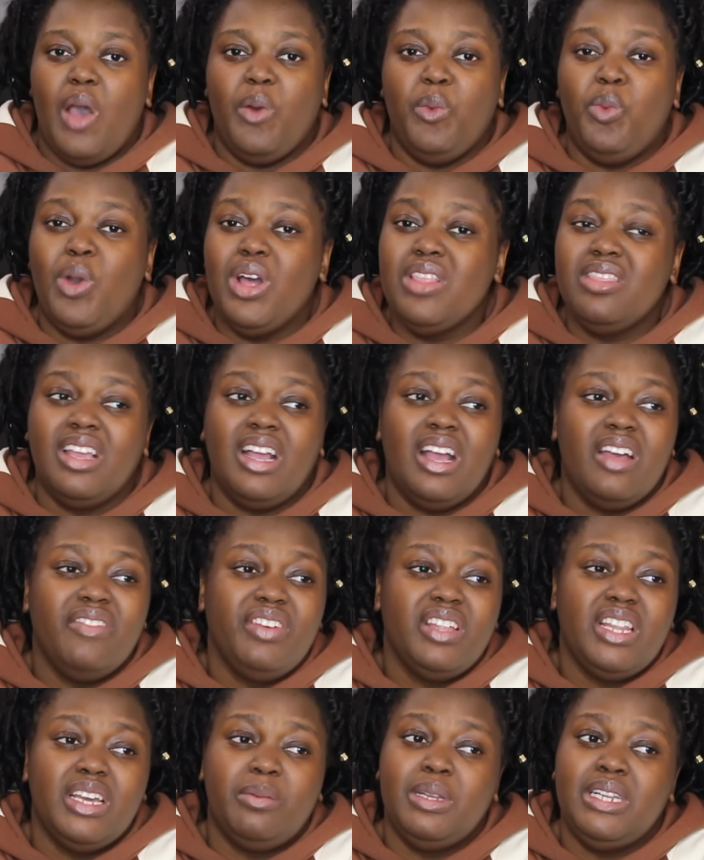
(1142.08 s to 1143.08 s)
One thing I feel
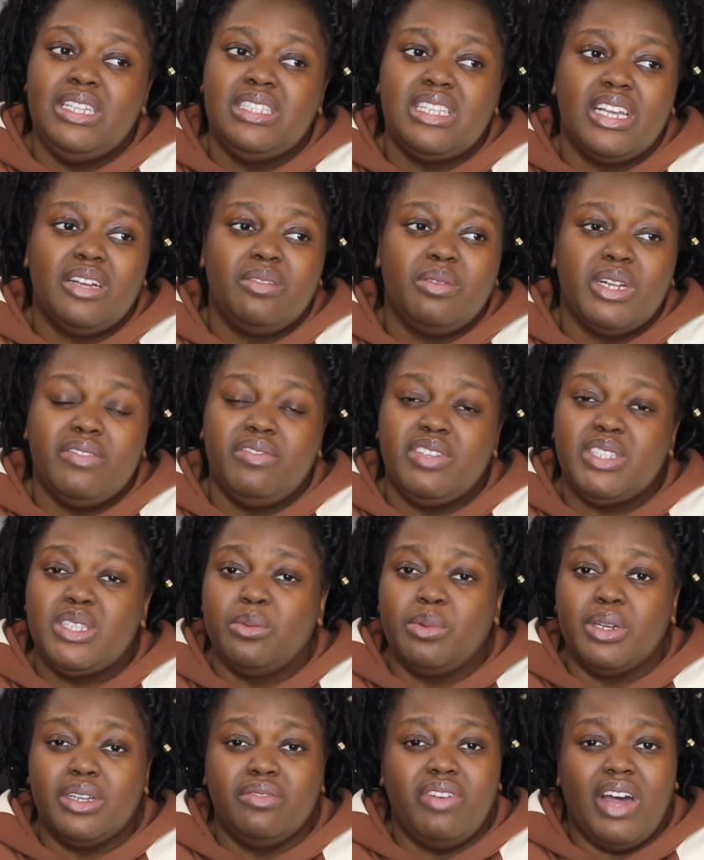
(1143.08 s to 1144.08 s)
like we need to get rid of is the
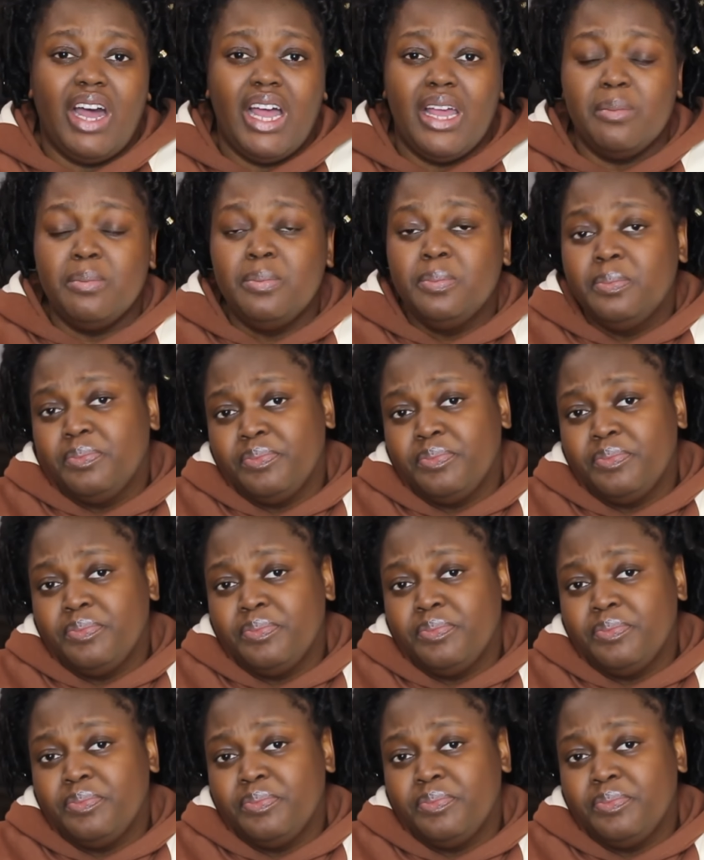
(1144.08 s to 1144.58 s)
word vibe.